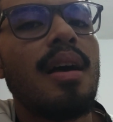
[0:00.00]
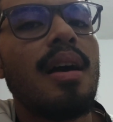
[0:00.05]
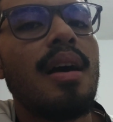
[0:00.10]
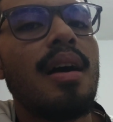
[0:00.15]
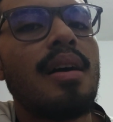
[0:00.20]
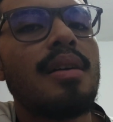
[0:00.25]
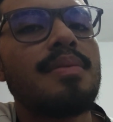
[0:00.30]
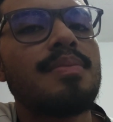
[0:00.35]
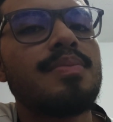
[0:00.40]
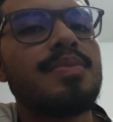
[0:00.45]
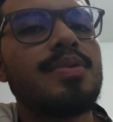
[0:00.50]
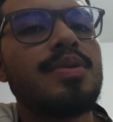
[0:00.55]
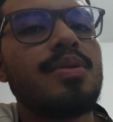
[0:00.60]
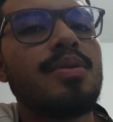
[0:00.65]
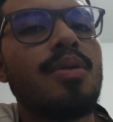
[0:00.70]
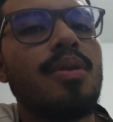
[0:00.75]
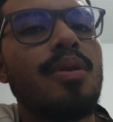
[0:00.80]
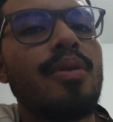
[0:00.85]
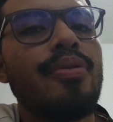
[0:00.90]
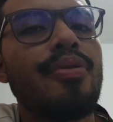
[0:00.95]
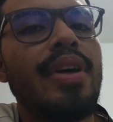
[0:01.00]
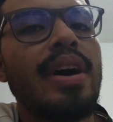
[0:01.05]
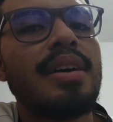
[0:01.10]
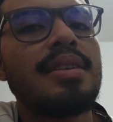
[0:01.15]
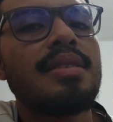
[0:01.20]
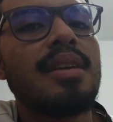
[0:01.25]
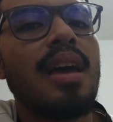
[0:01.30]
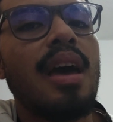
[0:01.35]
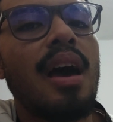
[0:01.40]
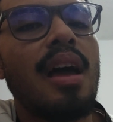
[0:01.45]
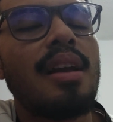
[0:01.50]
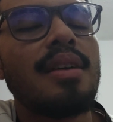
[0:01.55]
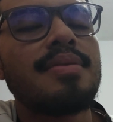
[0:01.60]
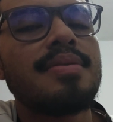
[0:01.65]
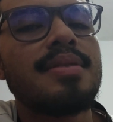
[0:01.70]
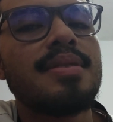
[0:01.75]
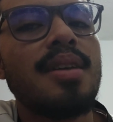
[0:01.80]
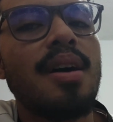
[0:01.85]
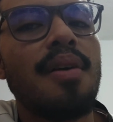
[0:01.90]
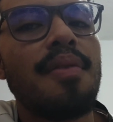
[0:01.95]
and do all that kind
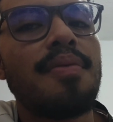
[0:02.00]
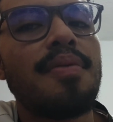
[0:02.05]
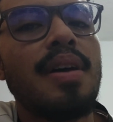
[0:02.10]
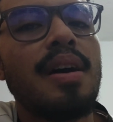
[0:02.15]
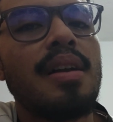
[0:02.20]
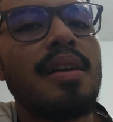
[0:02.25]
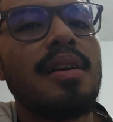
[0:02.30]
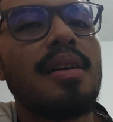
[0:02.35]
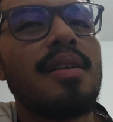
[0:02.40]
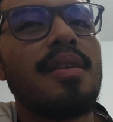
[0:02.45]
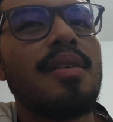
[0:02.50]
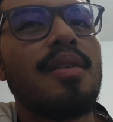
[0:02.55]
of stuff that